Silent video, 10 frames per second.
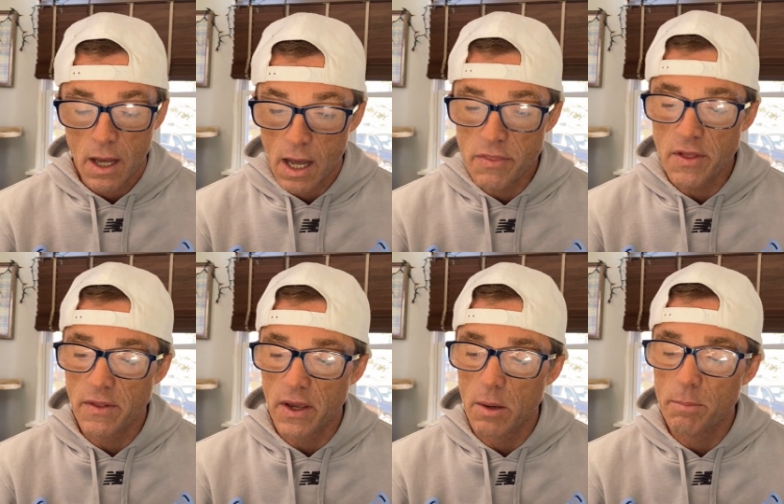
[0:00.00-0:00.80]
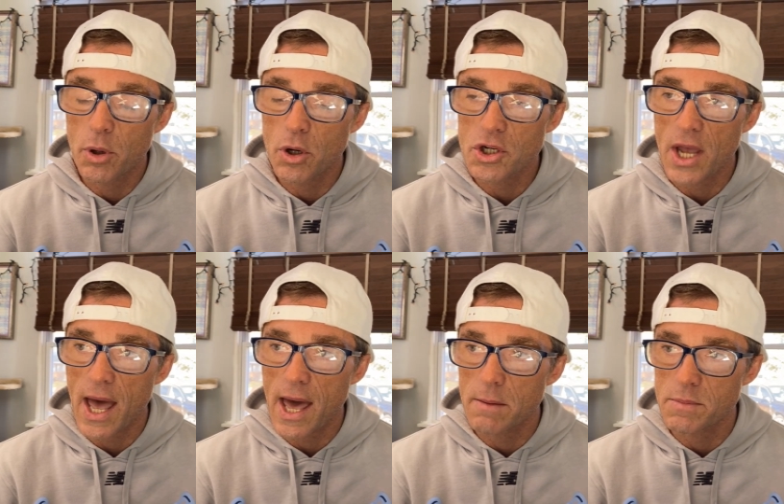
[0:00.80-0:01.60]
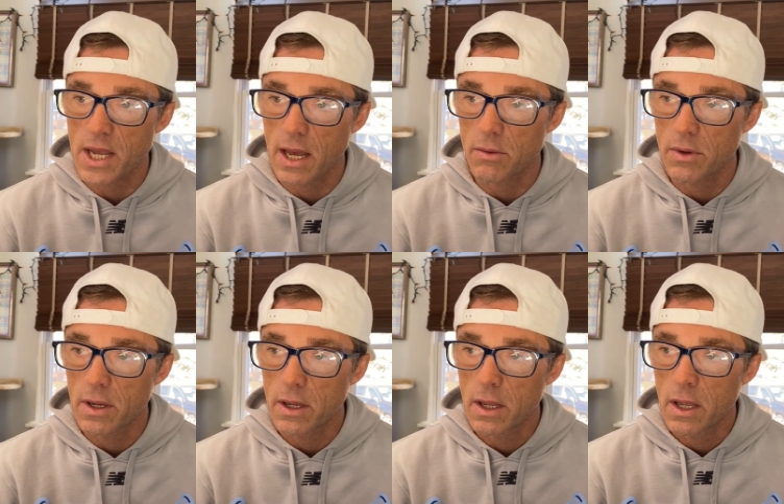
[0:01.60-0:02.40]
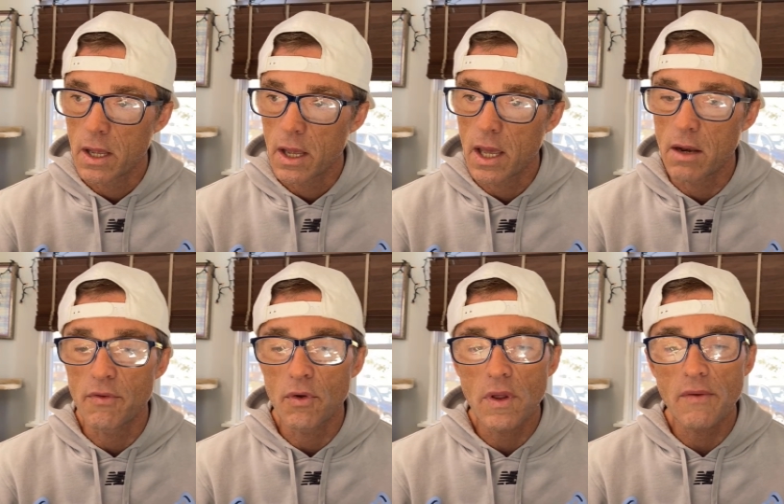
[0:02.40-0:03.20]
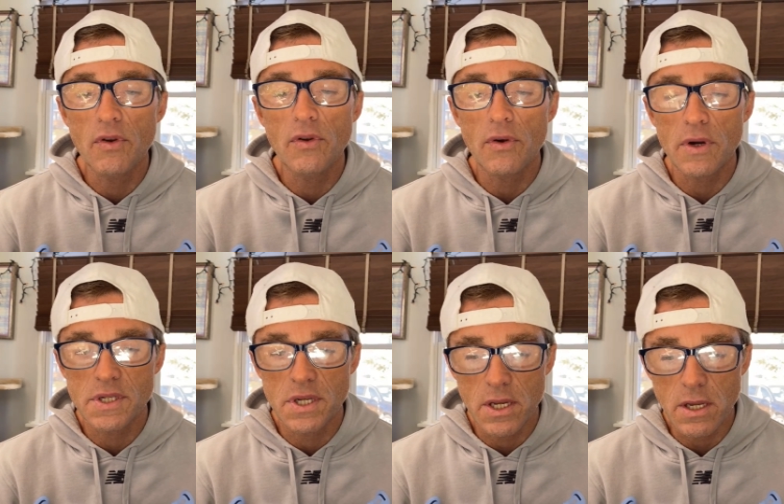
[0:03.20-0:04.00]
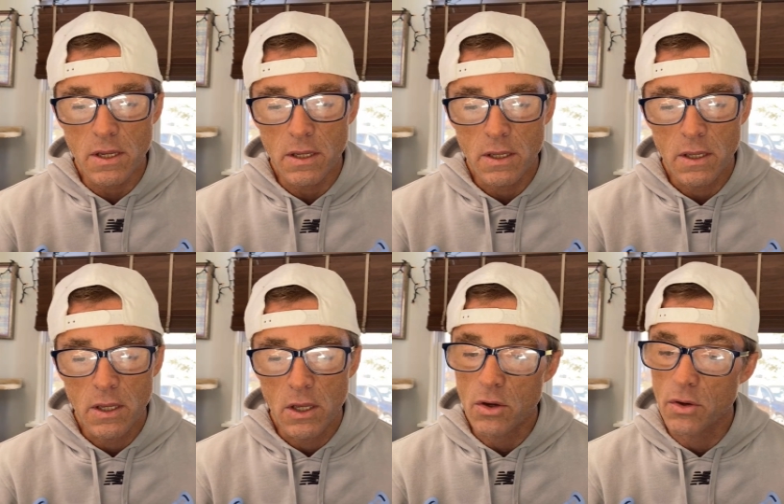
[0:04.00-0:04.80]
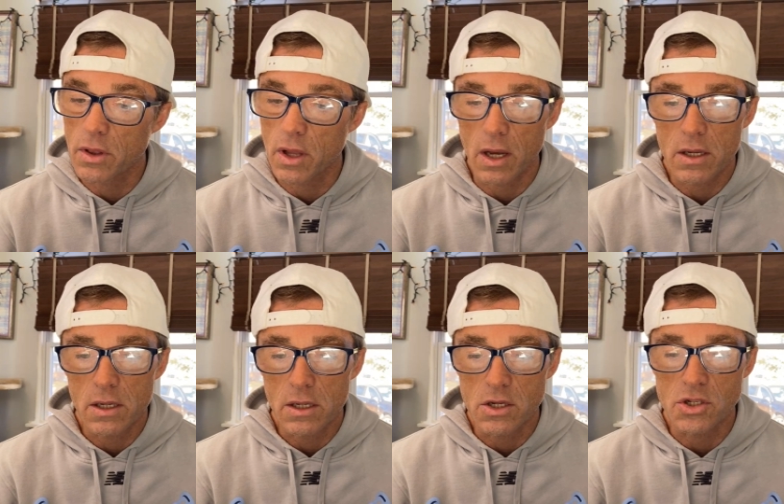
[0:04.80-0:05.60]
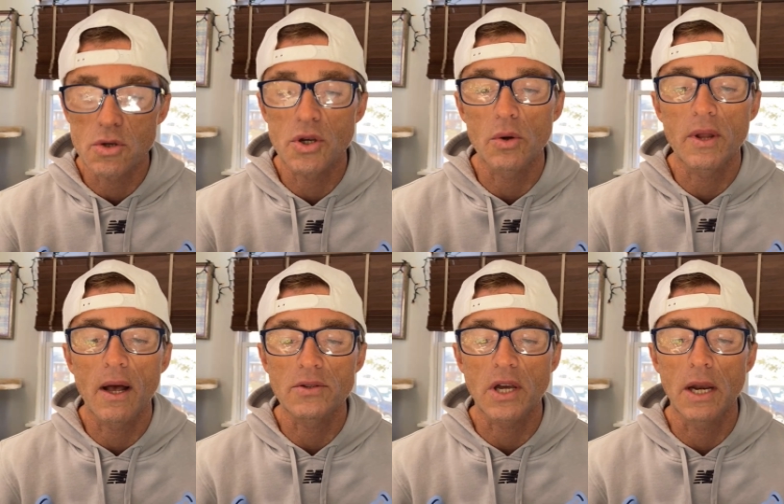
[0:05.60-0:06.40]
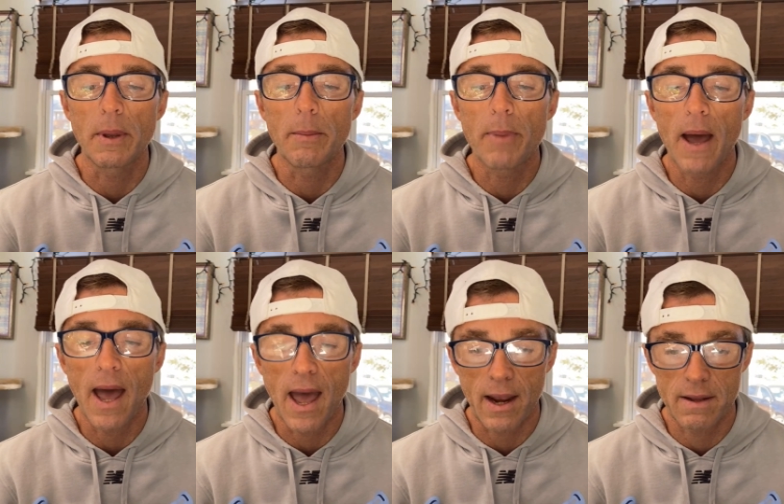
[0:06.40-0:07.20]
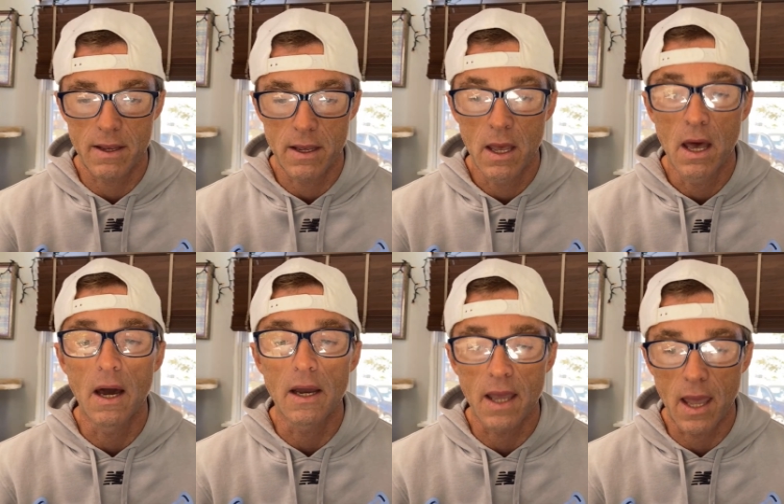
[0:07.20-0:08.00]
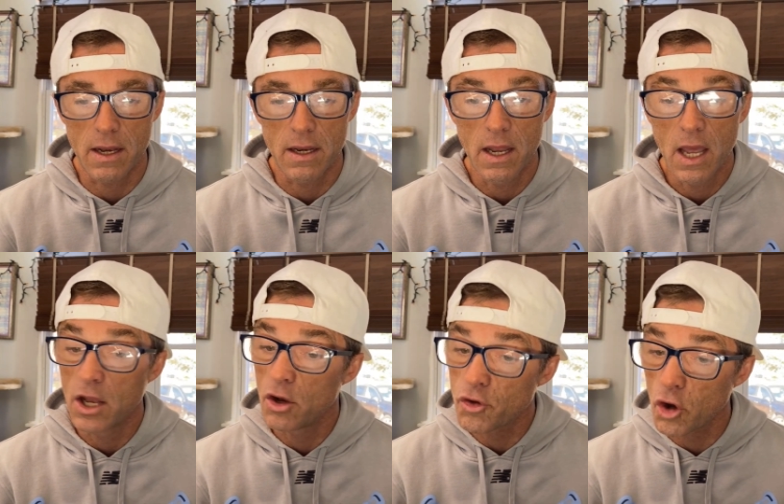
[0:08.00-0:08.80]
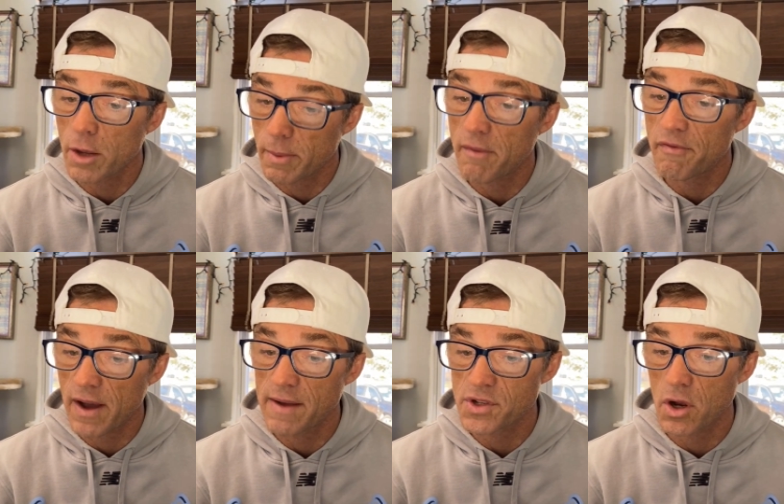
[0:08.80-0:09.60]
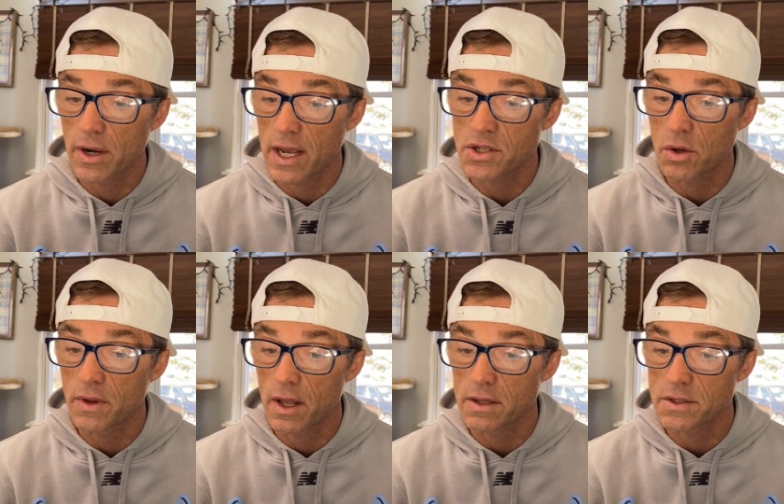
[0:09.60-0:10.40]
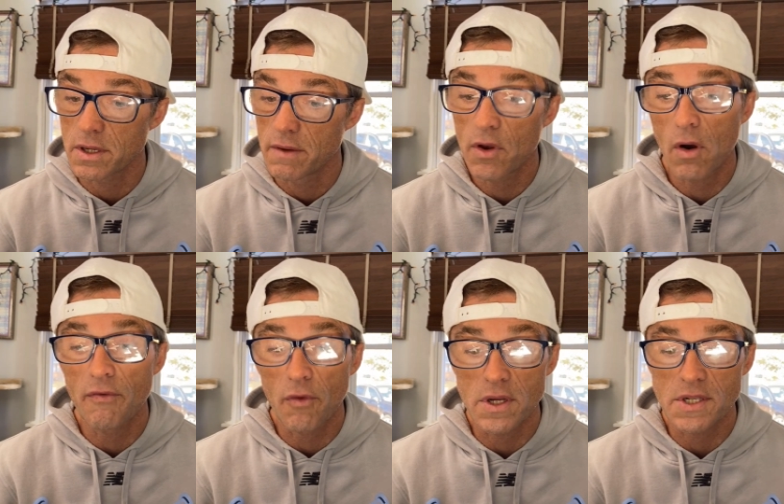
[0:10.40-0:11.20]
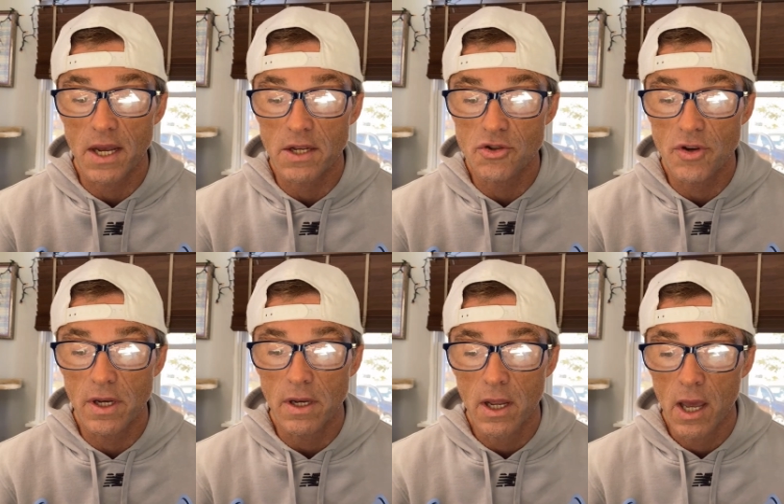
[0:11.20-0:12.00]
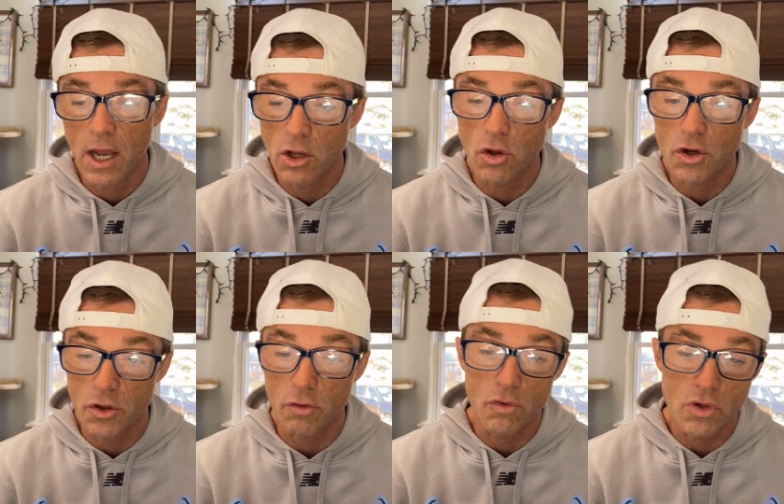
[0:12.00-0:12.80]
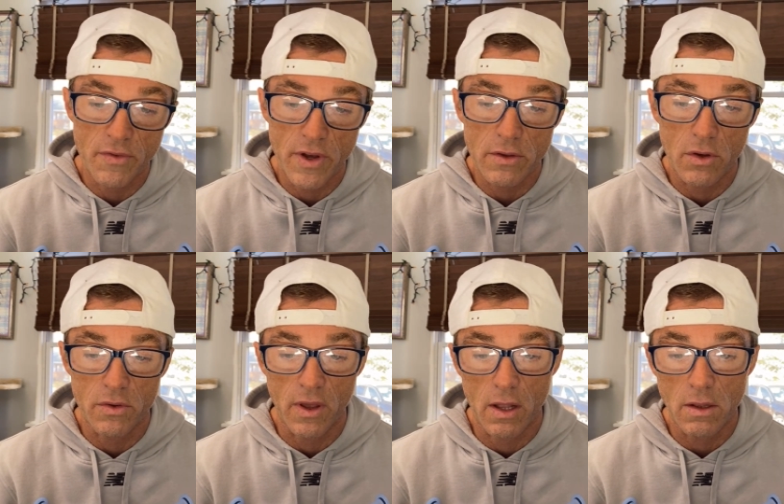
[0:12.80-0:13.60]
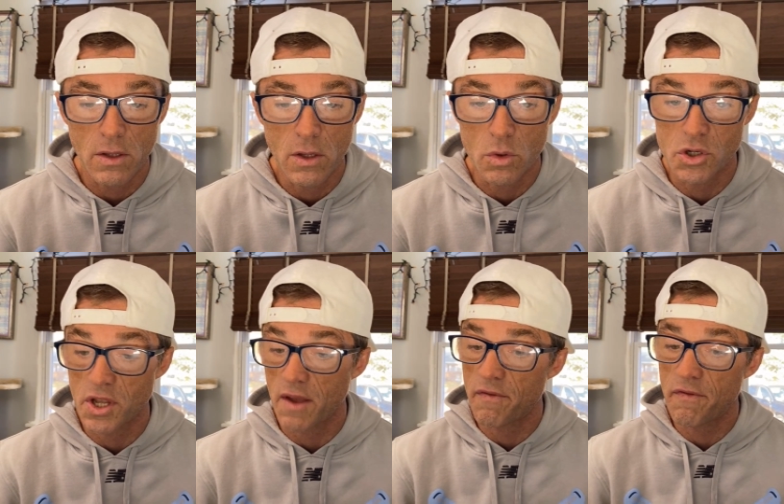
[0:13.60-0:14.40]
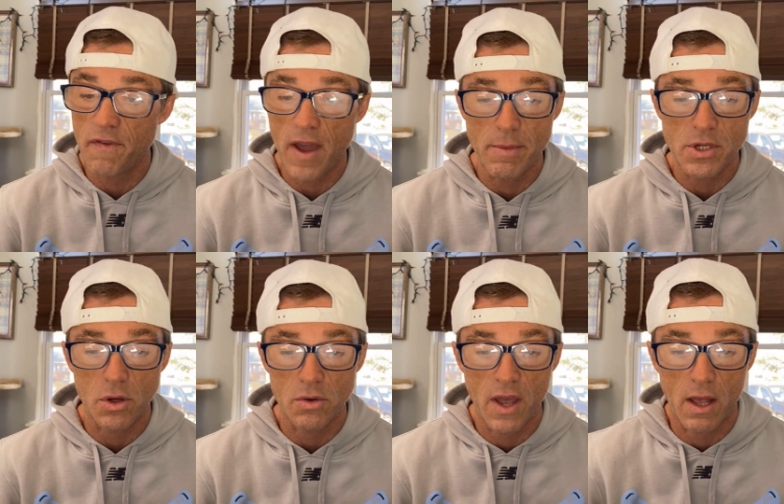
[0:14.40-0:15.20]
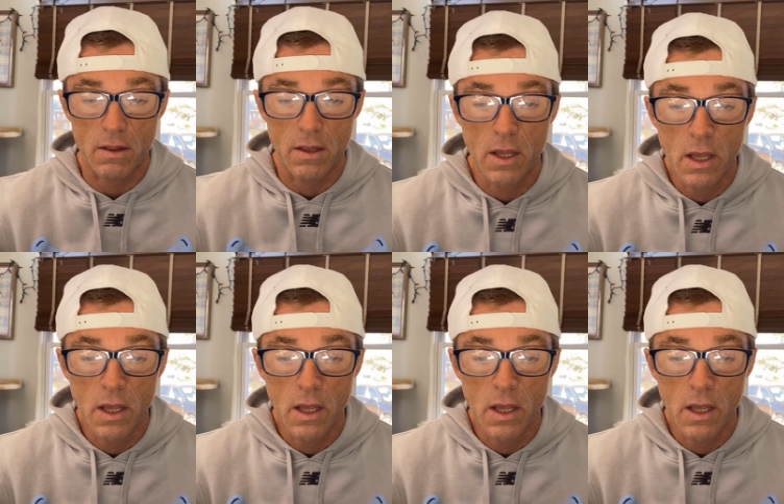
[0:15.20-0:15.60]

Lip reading: I think they're going to push Adams out. And if you live in New York City, good luck because those hotels are going to be packed again. You know, talking about five-star nice hotels. If you're on 42nd Street and you look at the Roosevelt Hotel, which is a famous hotel,